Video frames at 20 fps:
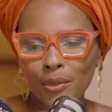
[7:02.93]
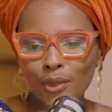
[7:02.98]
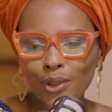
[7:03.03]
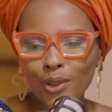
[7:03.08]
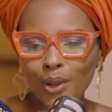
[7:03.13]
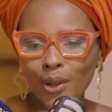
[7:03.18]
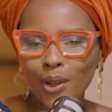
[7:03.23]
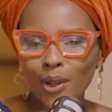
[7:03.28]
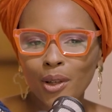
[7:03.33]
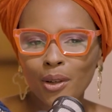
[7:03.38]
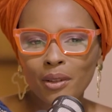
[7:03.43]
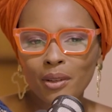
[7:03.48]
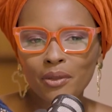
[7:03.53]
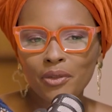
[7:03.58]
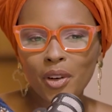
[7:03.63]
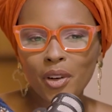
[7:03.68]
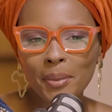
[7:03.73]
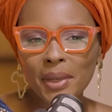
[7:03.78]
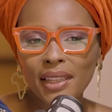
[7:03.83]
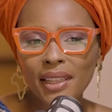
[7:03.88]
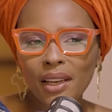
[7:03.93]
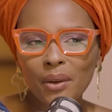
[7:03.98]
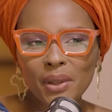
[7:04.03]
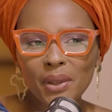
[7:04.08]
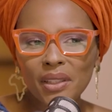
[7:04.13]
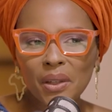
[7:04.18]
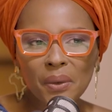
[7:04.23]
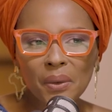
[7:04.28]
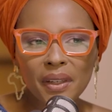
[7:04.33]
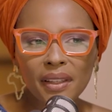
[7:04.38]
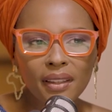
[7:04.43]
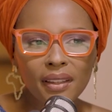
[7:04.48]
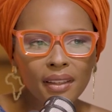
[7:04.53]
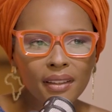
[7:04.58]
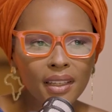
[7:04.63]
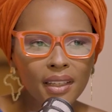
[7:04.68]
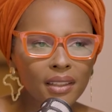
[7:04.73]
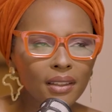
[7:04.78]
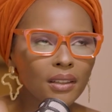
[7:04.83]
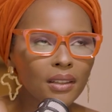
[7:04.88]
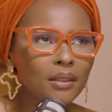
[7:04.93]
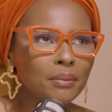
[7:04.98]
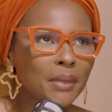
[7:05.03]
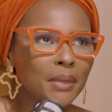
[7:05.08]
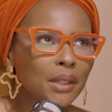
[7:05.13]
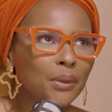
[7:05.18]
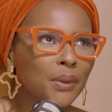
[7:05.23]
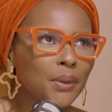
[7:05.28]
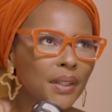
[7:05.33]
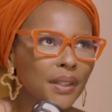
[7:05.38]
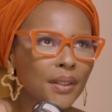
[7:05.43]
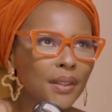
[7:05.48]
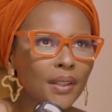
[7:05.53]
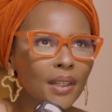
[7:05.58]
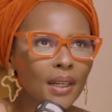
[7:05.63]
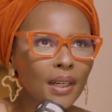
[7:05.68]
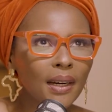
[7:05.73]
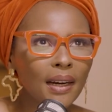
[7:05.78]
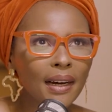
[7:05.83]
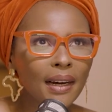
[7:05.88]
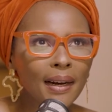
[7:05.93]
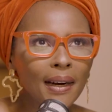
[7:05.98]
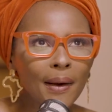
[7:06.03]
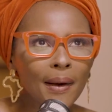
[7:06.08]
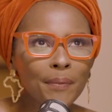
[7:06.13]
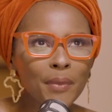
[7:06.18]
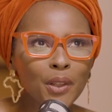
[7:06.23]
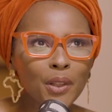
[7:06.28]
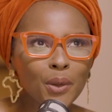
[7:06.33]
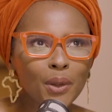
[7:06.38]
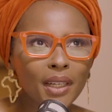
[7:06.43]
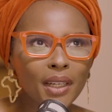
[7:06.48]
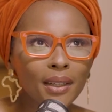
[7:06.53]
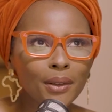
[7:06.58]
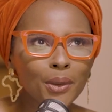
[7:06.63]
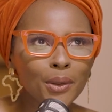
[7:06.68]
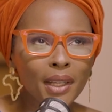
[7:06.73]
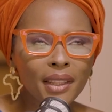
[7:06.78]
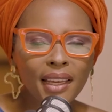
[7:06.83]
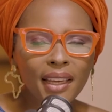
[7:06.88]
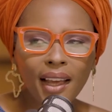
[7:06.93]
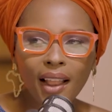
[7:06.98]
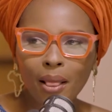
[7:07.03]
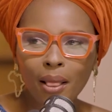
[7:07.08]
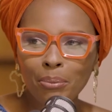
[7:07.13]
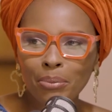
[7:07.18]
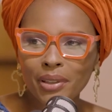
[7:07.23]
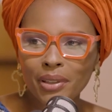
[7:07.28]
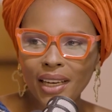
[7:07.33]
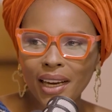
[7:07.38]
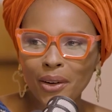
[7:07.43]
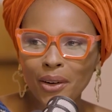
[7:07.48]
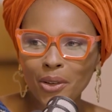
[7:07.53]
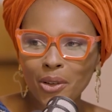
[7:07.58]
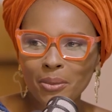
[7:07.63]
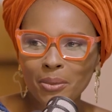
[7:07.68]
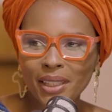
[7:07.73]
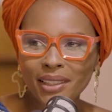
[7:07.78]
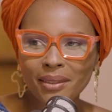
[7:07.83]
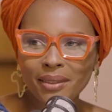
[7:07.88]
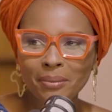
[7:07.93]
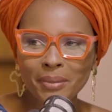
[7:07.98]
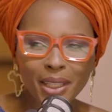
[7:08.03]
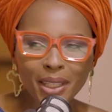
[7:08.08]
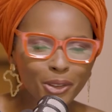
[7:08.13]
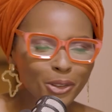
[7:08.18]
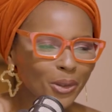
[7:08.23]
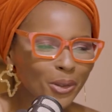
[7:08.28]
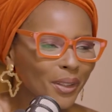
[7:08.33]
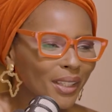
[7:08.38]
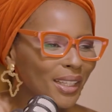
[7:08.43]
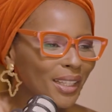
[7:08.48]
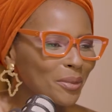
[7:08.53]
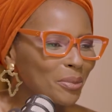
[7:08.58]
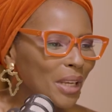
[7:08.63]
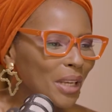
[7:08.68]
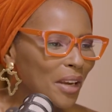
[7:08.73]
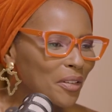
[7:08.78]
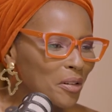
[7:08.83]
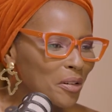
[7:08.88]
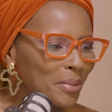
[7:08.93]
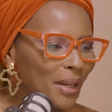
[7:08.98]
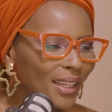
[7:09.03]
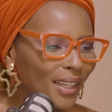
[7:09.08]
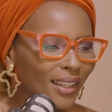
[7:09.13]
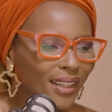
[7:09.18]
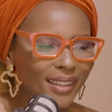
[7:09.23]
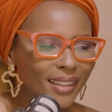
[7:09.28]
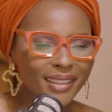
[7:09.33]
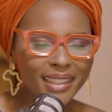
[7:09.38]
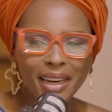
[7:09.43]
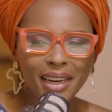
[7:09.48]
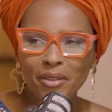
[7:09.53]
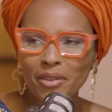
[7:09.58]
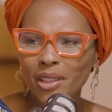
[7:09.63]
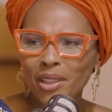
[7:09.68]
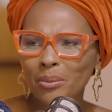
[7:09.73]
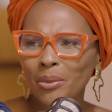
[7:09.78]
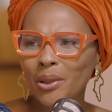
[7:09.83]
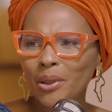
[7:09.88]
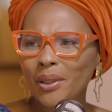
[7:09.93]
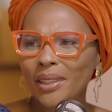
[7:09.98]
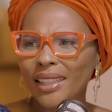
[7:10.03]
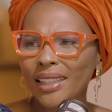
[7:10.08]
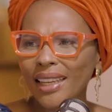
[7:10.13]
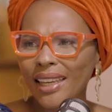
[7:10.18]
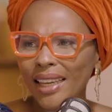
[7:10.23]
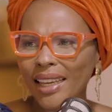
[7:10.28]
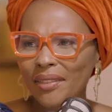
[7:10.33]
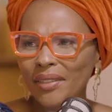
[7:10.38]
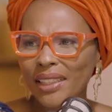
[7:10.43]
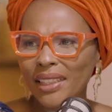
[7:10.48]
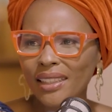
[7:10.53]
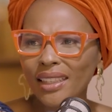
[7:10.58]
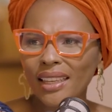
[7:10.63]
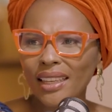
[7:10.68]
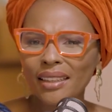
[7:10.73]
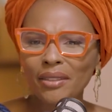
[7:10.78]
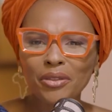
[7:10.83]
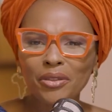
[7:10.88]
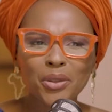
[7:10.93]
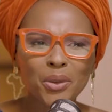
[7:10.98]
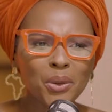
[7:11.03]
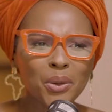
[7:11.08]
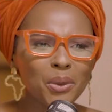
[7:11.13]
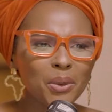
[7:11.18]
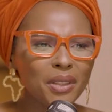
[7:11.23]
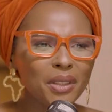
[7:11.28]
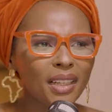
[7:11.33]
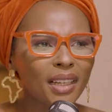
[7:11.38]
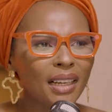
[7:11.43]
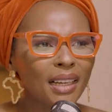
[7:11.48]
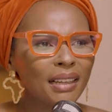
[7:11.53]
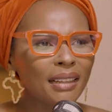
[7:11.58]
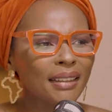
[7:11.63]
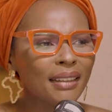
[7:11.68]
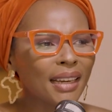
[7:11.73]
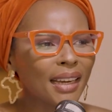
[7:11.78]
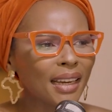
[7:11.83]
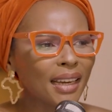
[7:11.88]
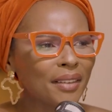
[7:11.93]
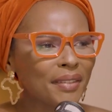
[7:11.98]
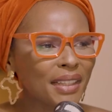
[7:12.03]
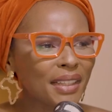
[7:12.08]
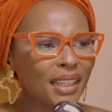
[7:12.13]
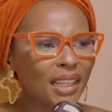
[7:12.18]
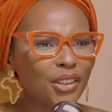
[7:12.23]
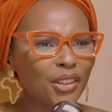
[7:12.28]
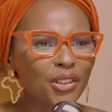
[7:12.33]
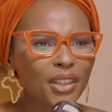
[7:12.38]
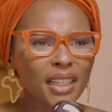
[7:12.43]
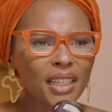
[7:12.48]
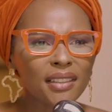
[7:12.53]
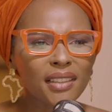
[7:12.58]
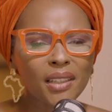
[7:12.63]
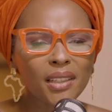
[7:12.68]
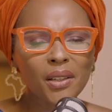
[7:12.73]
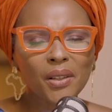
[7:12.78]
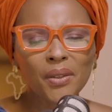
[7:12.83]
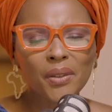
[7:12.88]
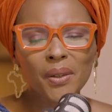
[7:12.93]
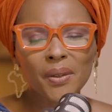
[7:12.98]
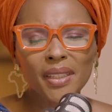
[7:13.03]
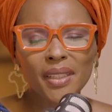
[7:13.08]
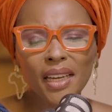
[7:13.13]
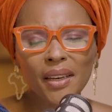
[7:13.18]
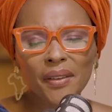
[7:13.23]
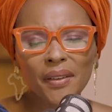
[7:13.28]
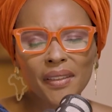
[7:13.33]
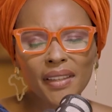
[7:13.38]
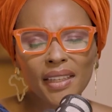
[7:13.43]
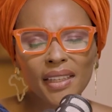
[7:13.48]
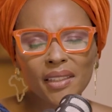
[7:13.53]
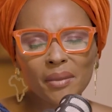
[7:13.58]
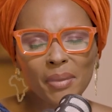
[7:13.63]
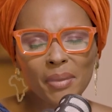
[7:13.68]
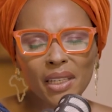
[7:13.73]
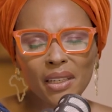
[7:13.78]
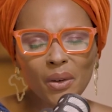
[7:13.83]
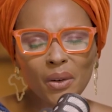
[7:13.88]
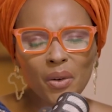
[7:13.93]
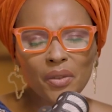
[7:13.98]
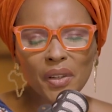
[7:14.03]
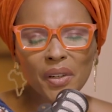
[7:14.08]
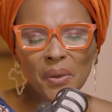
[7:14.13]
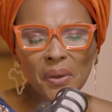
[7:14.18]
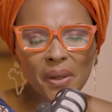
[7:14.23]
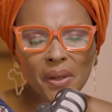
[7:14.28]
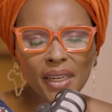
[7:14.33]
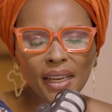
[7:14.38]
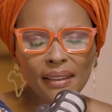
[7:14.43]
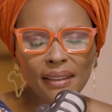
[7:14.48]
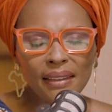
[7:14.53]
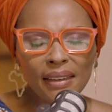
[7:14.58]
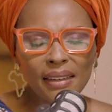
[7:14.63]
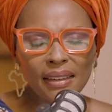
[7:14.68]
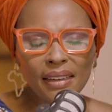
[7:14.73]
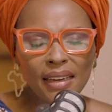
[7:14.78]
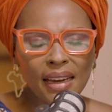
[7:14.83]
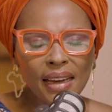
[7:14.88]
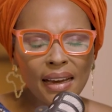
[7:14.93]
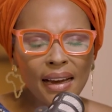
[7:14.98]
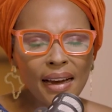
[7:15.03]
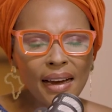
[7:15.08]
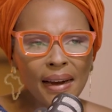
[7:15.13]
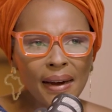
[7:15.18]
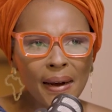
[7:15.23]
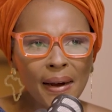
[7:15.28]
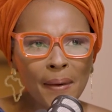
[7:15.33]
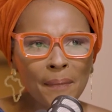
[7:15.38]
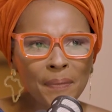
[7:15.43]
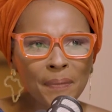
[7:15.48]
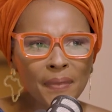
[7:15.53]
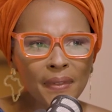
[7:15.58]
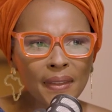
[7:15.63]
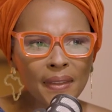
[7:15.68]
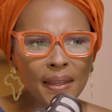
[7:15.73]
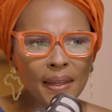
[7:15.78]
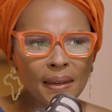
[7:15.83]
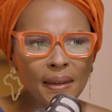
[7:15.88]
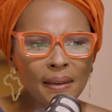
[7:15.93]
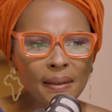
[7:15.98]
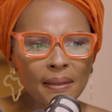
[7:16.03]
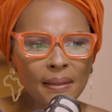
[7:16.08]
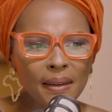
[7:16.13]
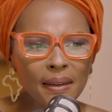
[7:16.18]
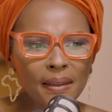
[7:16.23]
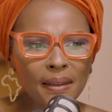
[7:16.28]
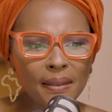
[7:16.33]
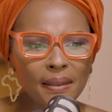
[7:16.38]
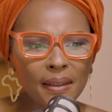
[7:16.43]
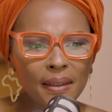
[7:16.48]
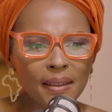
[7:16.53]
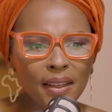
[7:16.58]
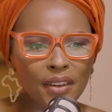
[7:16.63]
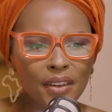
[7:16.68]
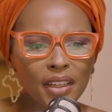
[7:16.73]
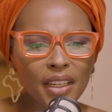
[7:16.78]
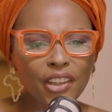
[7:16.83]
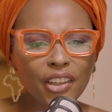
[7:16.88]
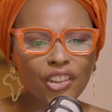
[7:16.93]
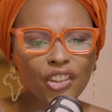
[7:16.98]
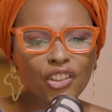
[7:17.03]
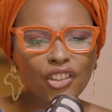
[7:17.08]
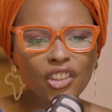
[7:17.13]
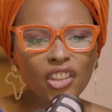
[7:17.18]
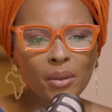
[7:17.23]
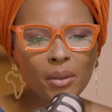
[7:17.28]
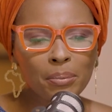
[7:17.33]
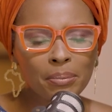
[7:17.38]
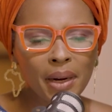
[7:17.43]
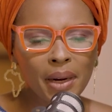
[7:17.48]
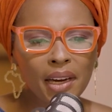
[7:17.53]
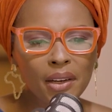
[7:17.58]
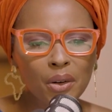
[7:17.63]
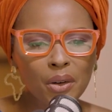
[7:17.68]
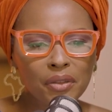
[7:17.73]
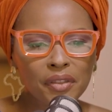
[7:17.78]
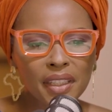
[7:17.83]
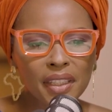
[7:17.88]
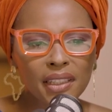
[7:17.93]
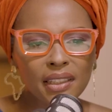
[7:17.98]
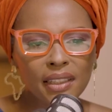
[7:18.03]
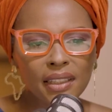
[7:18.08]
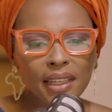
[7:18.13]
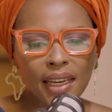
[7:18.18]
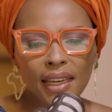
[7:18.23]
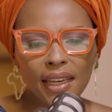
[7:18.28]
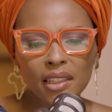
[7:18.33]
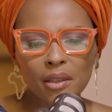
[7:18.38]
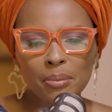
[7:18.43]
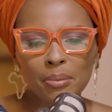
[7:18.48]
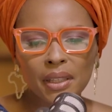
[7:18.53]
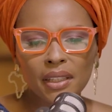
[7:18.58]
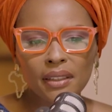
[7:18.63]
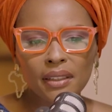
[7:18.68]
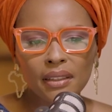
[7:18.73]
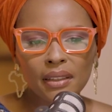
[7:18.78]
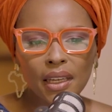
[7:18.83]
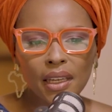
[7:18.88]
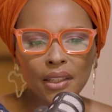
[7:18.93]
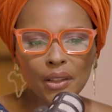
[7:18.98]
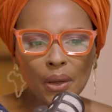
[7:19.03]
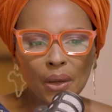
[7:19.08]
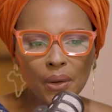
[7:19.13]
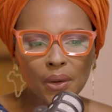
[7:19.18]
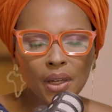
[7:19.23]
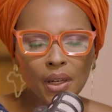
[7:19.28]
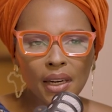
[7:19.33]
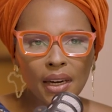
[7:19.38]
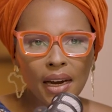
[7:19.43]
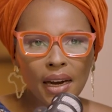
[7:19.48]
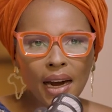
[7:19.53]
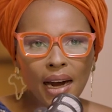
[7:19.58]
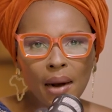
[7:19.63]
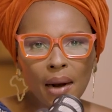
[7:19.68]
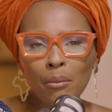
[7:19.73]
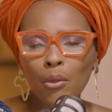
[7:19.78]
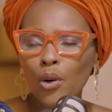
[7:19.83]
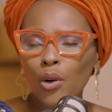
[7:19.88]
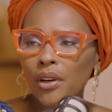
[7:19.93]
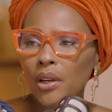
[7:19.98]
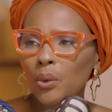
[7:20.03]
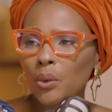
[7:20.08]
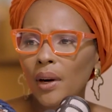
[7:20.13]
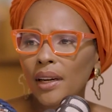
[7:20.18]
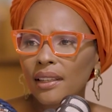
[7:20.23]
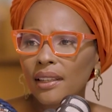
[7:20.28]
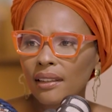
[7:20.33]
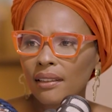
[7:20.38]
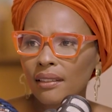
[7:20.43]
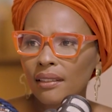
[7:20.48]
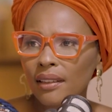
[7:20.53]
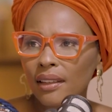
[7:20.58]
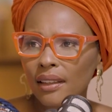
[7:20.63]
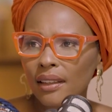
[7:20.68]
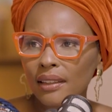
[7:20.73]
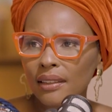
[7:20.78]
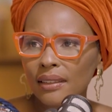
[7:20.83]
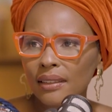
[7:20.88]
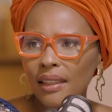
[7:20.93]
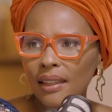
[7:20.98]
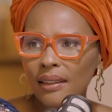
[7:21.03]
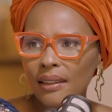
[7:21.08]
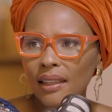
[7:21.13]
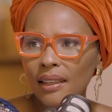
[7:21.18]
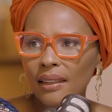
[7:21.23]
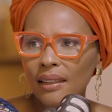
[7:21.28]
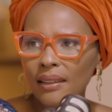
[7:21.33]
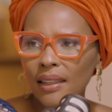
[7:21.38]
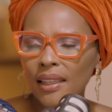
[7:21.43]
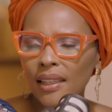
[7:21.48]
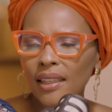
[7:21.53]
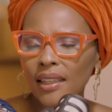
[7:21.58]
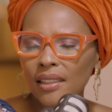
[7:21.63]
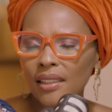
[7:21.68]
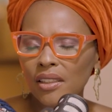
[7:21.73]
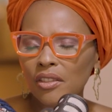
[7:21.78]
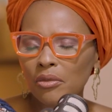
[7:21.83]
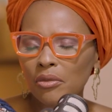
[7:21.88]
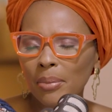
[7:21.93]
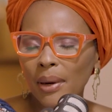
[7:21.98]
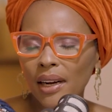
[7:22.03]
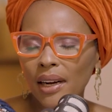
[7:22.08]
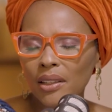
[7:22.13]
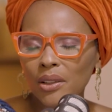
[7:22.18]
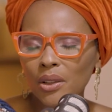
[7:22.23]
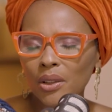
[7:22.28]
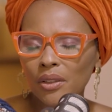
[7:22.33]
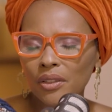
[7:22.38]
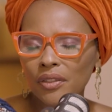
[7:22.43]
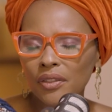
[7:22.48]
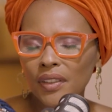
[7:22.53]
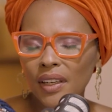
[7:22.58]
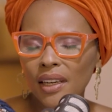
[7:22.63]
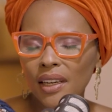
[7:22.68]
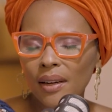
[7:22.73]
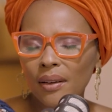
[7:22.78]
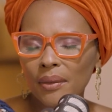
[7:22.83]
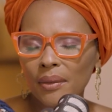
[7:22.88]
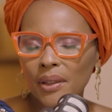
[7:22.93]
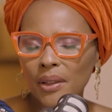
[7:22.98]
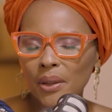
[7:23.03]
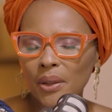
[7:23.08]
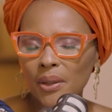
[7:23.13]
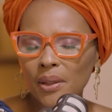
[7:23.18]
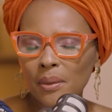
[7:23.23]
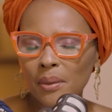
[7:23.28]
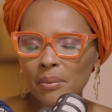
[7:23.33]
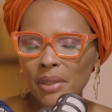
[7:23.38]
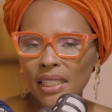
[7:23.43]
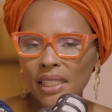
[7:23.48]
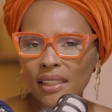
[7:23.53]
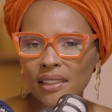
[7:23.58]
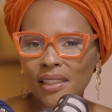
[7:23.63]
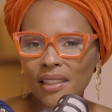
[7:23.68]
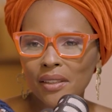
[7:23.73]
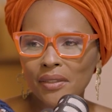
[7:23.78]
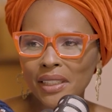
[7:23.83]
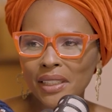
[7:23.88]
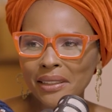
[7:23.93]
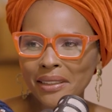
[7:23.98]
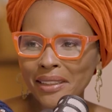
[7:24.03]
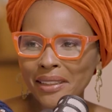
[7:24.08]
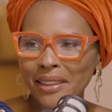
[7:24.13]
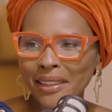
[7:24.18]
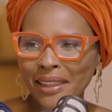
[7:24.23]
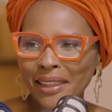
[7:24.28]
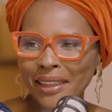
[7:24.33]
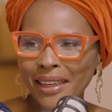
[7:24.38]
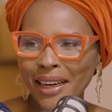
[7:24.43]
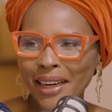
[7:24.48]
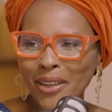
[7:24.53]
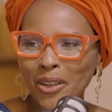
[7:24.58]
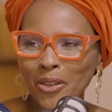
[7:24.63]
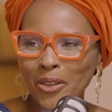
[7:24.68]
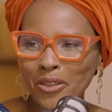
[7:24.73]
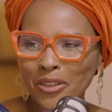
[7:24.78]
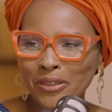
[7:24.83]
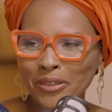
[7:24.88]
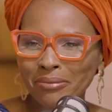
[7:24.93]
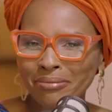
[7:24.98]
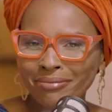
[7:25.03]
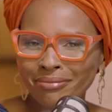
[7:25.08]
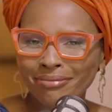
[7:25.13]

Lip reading: So for me, that was the only thing that, oh my word, you are the help now. You must make sure that everybody is comfortable. They're having their food, they're having their drinks, and all of those kind of things. But overall, I think the relationship part of it has been, more rewarding than the negative part of, being a servant, kind of.